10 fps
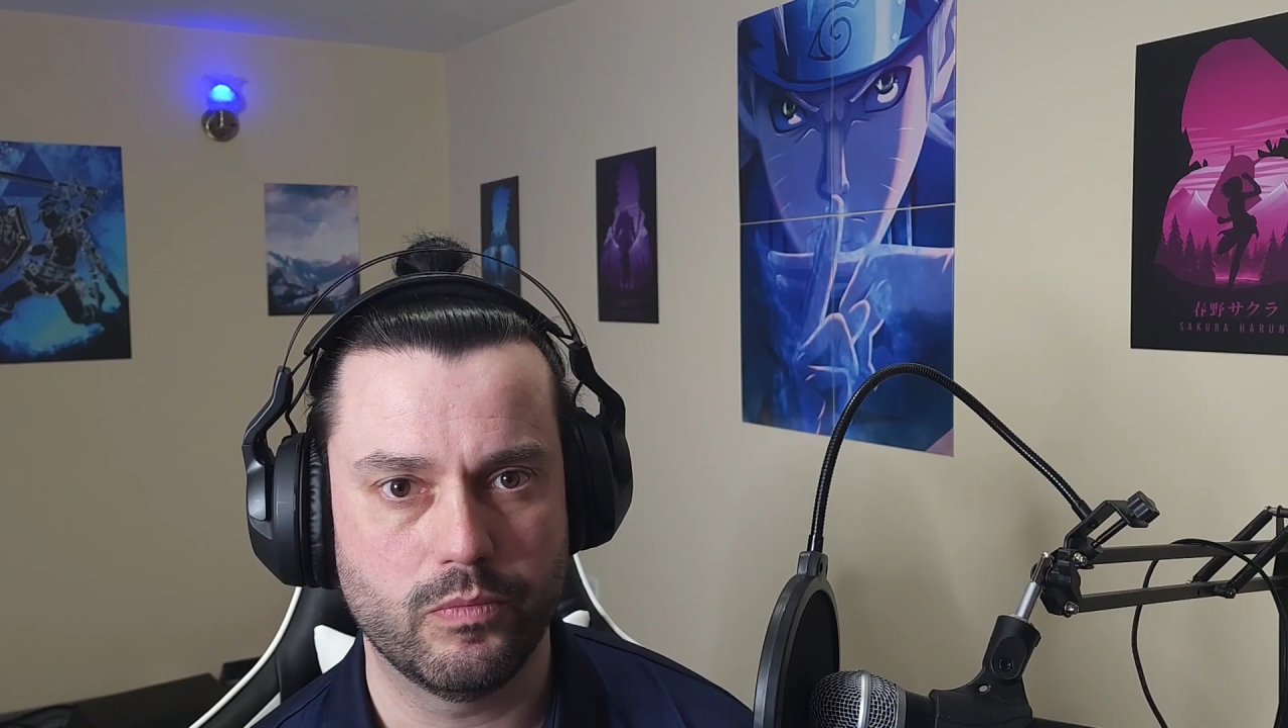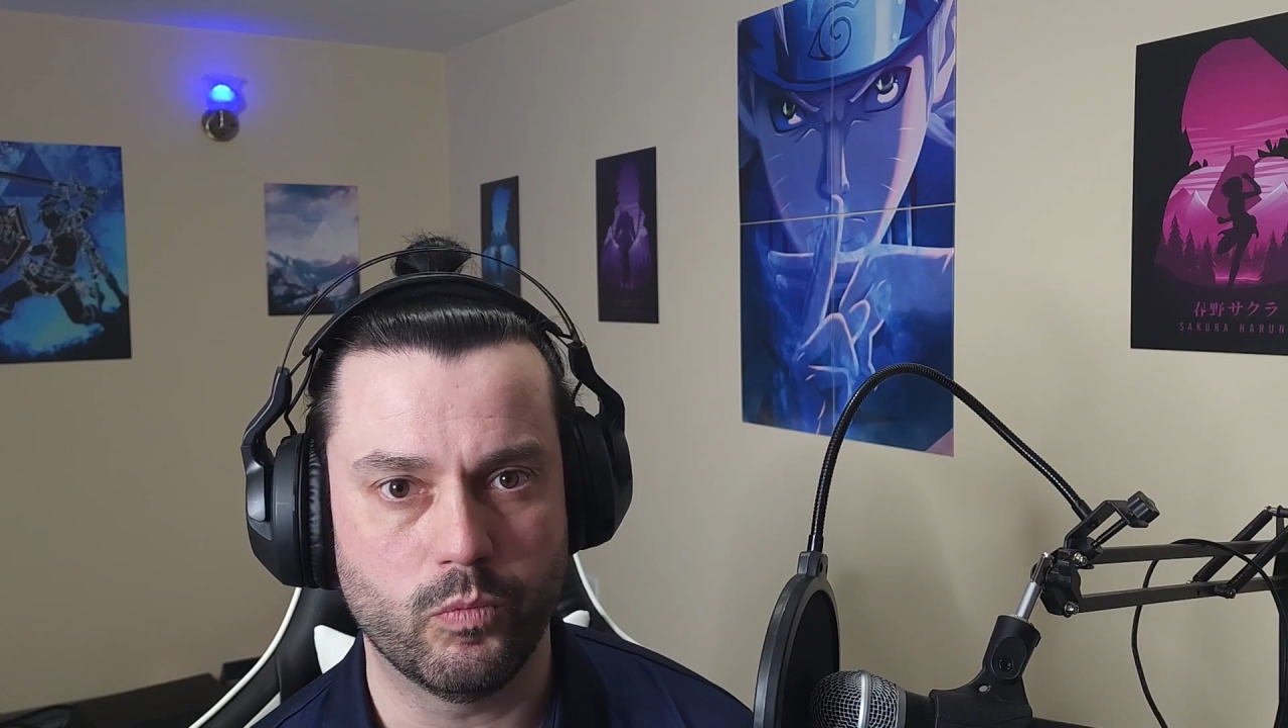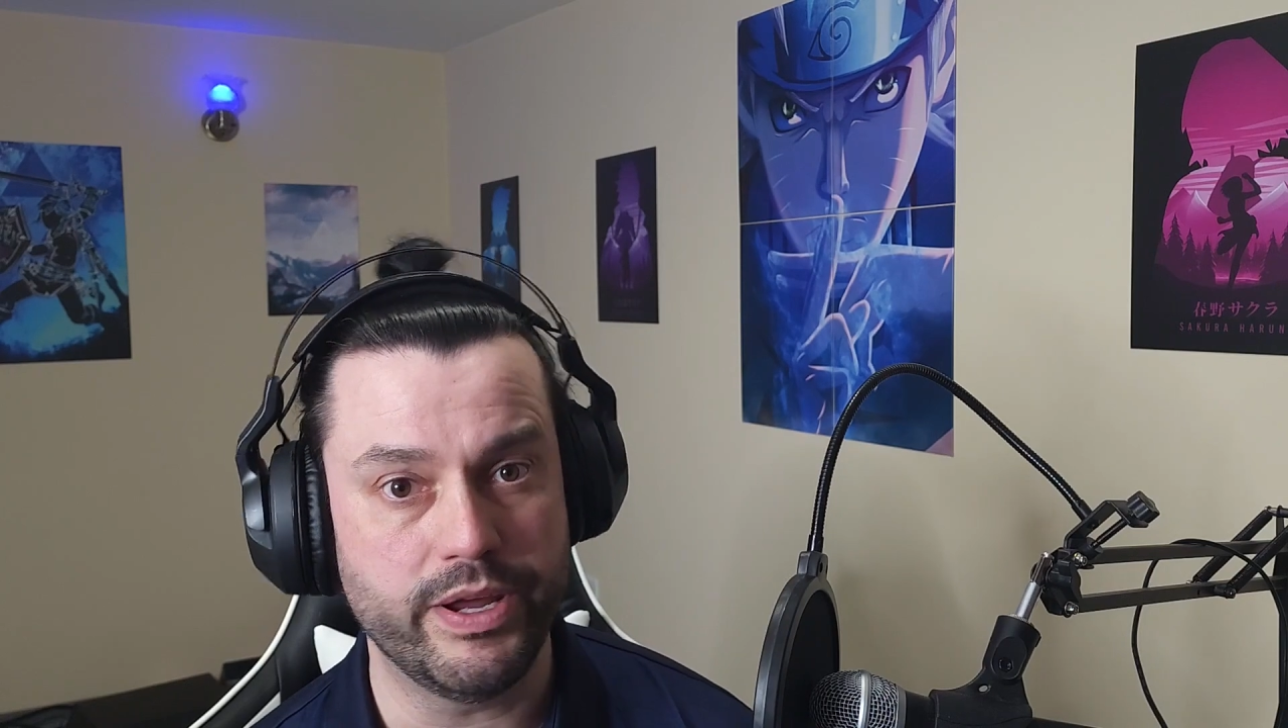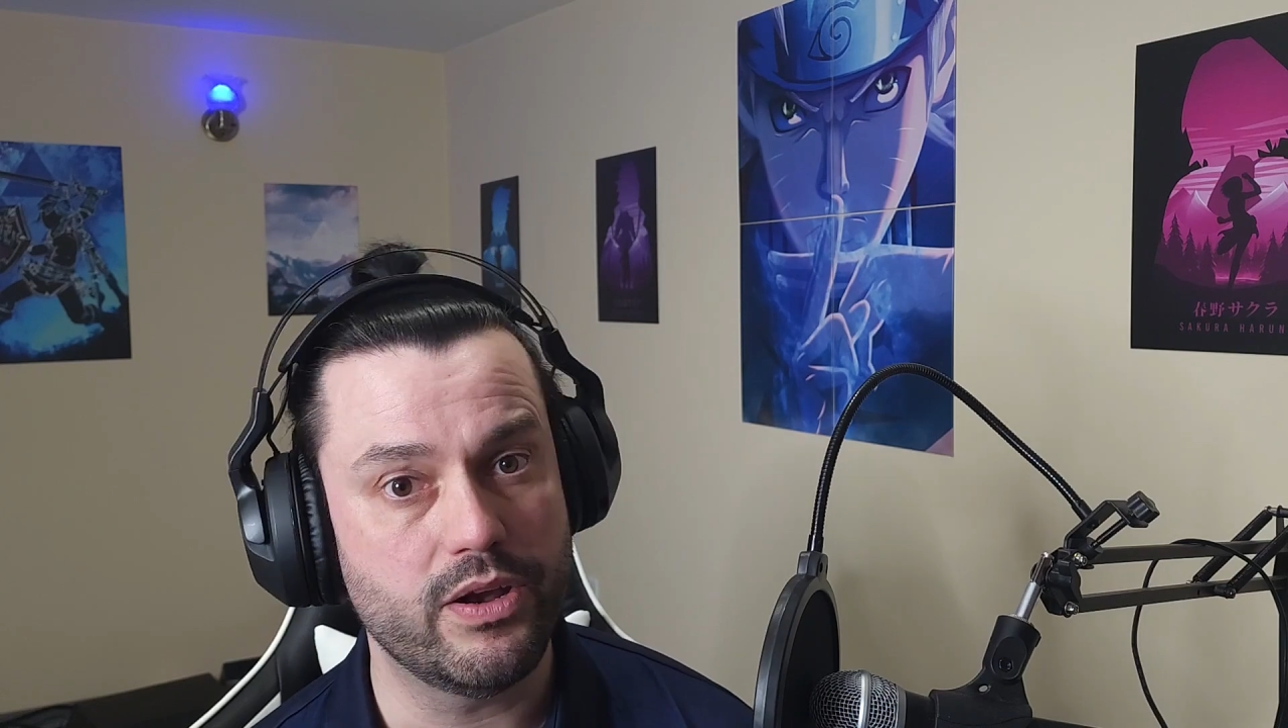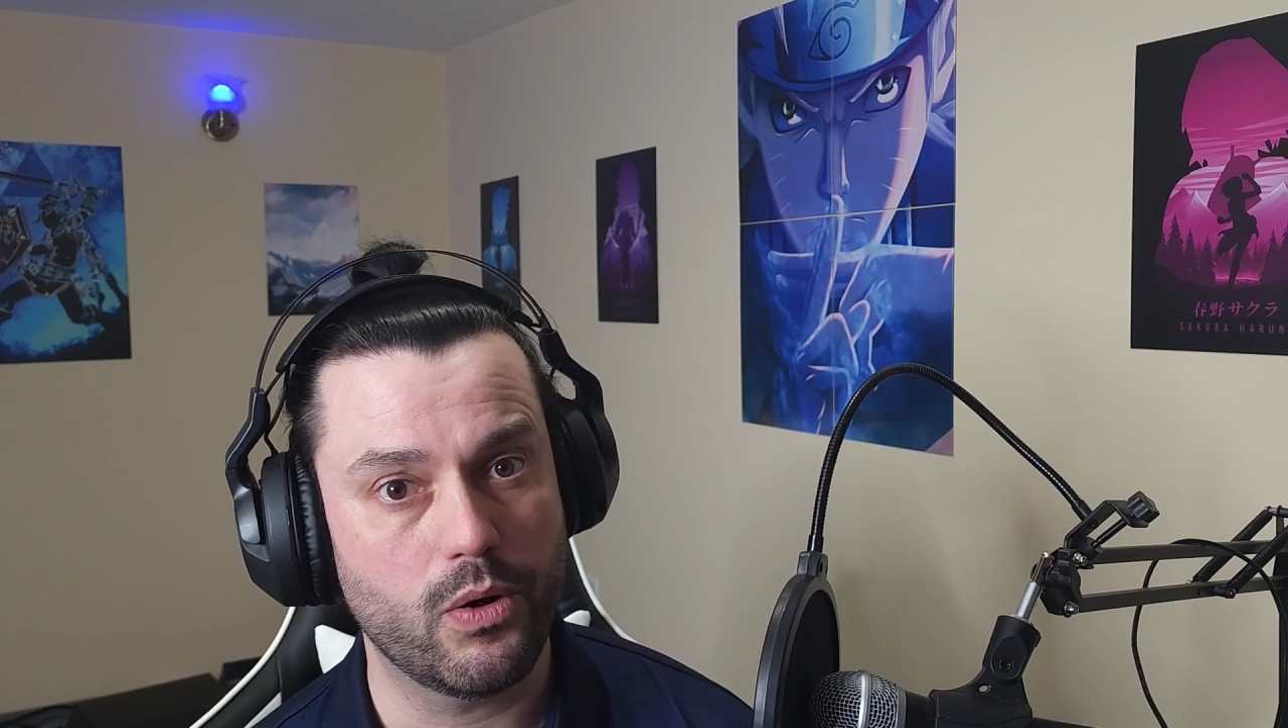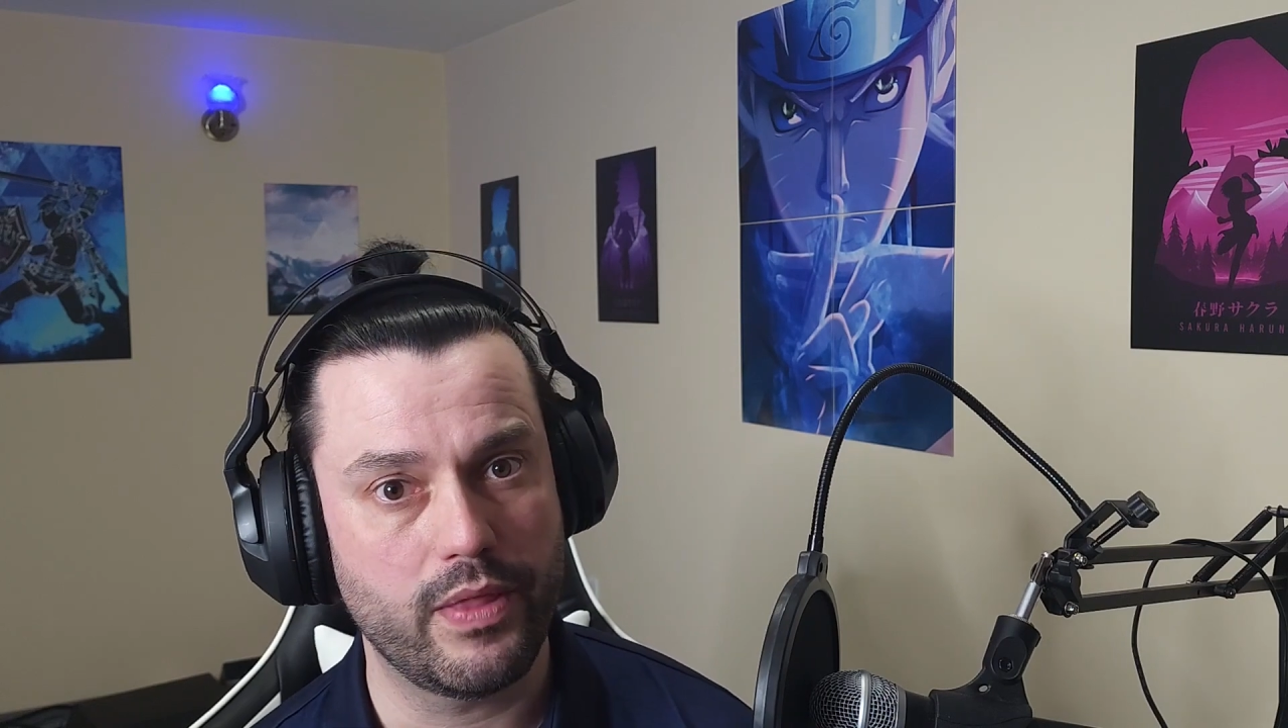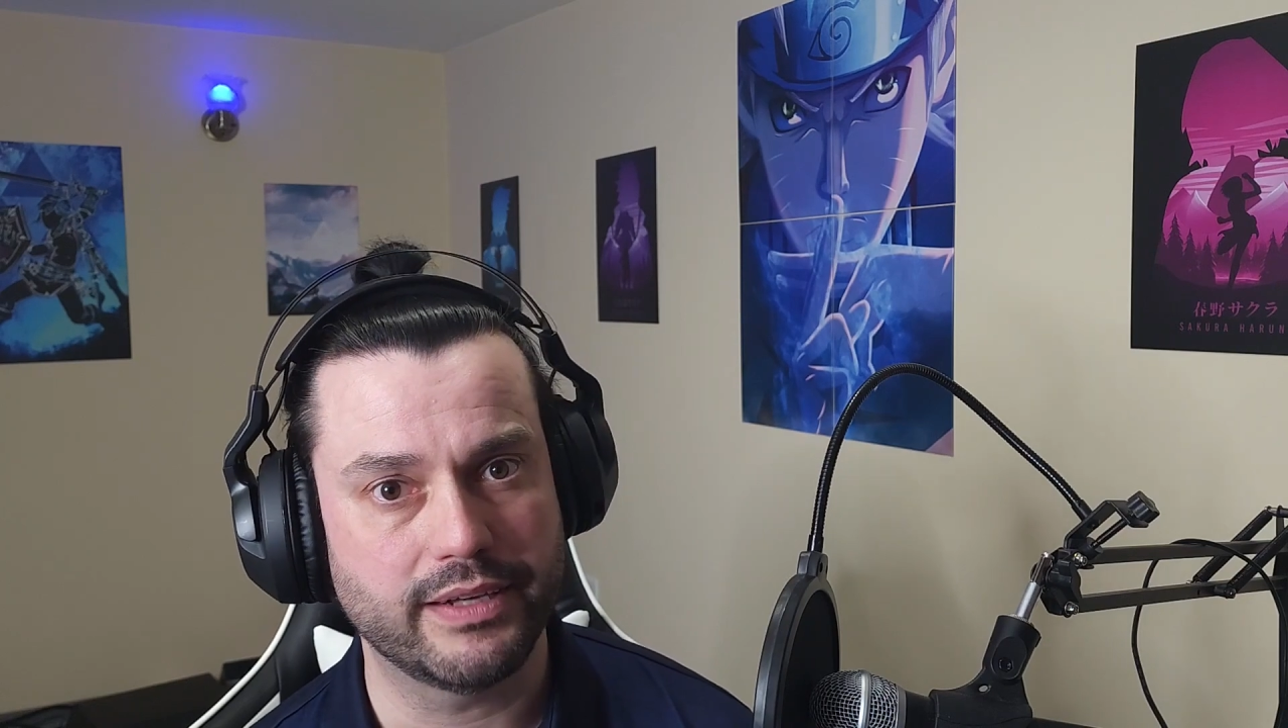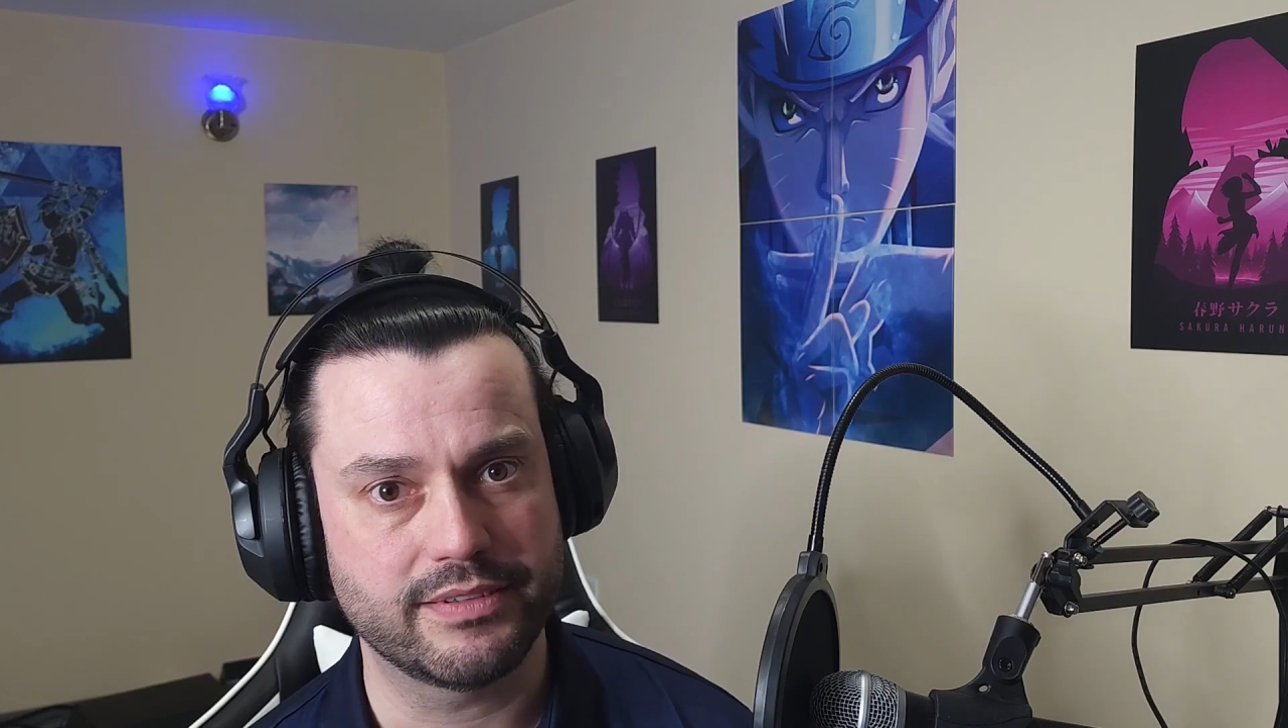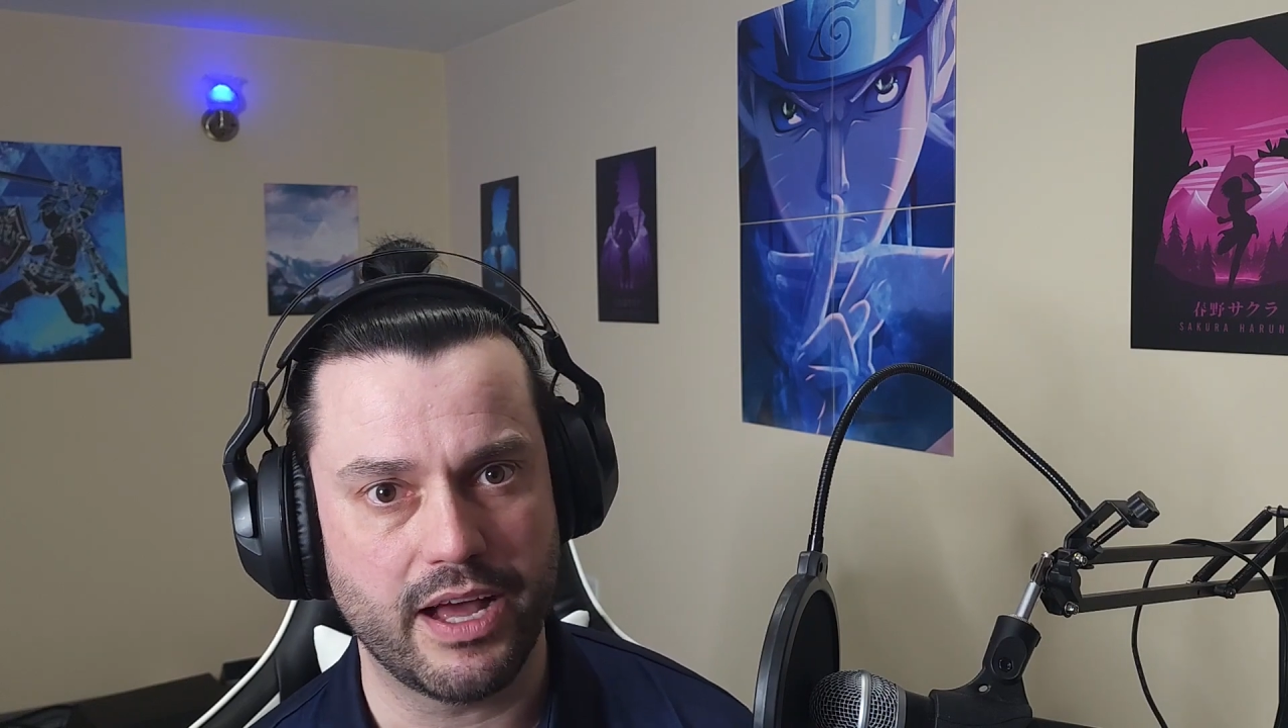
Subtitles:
We know that's